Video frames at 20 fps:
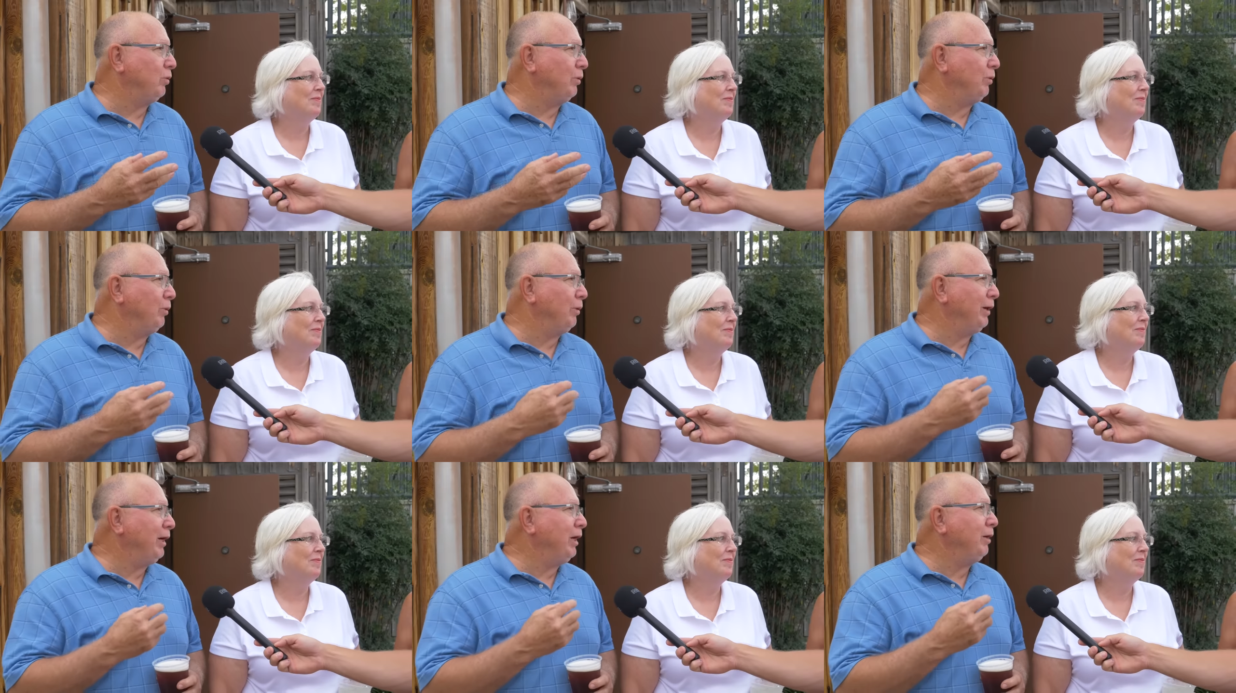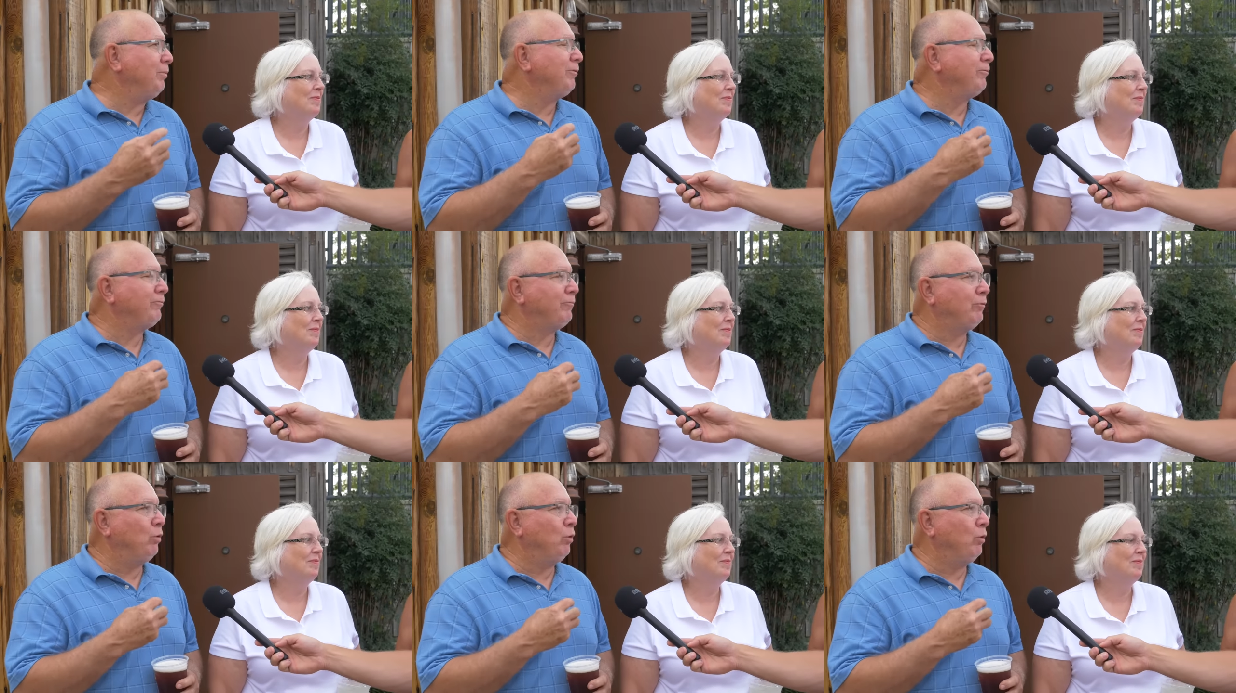Speaker 1: When we were here
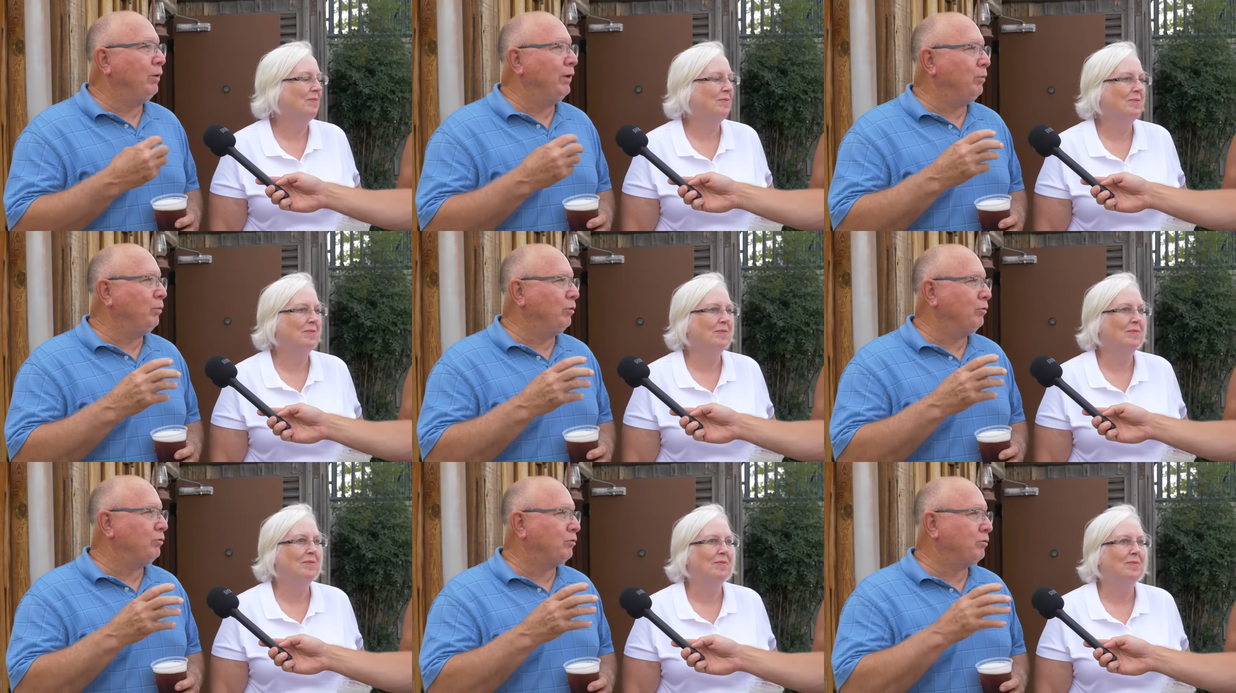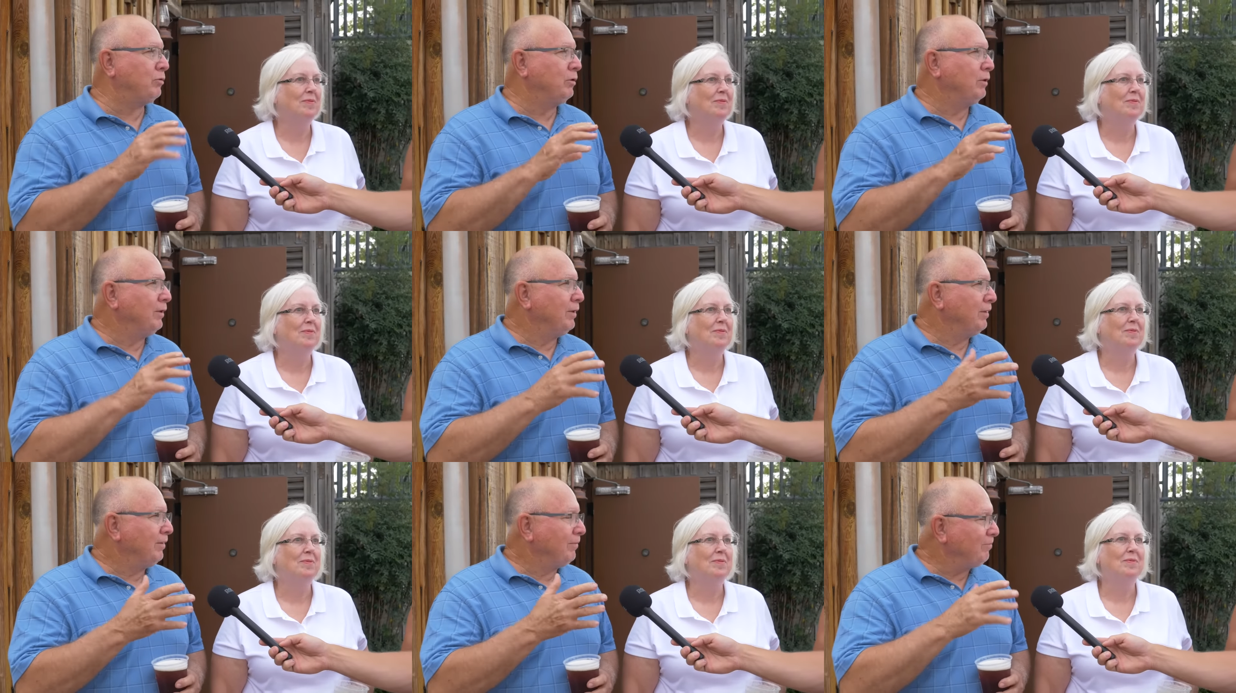before, it was
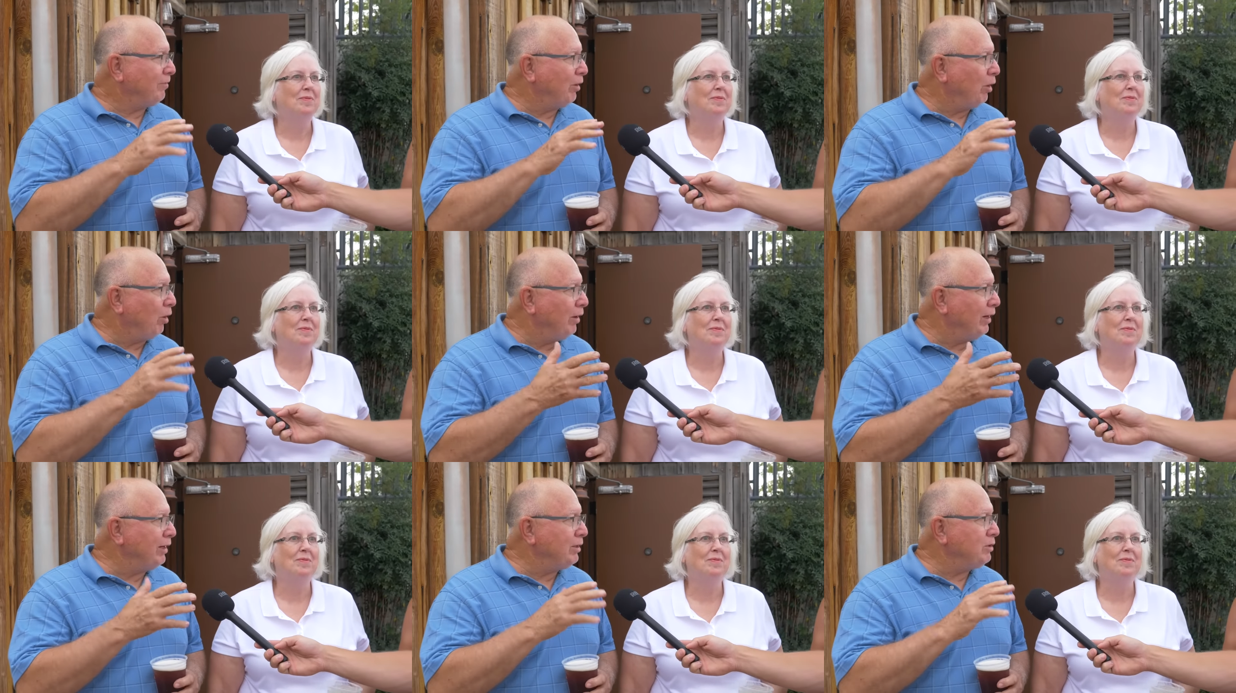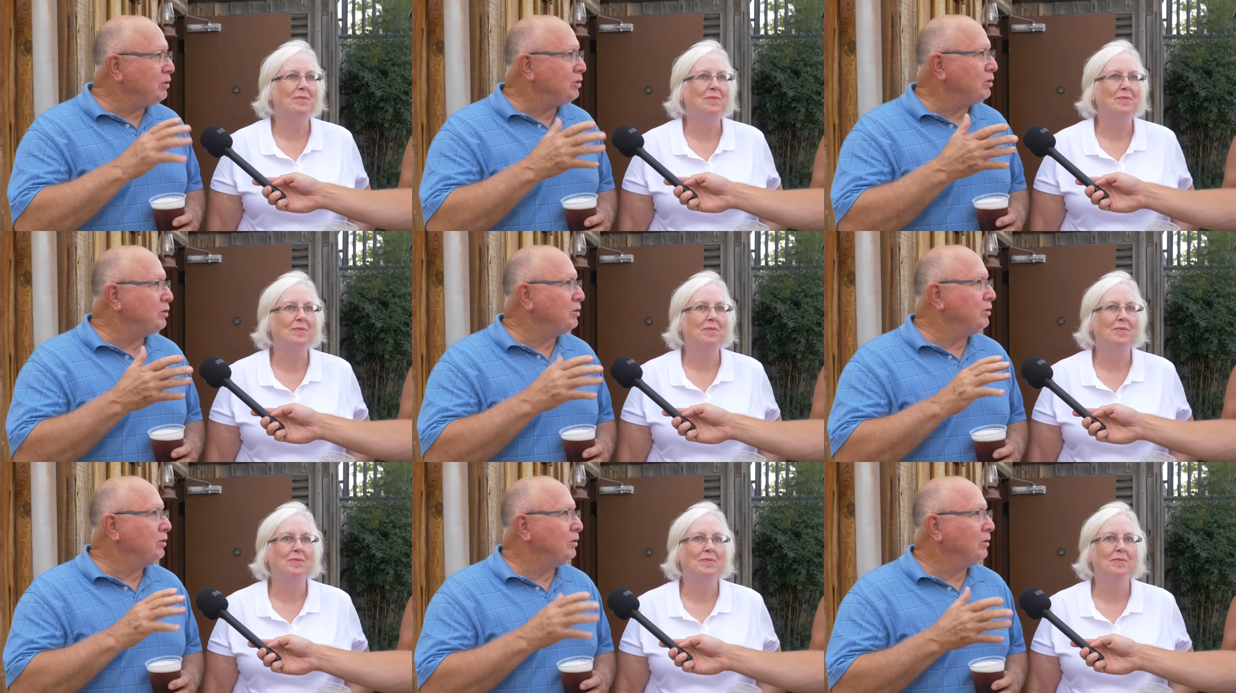fallish,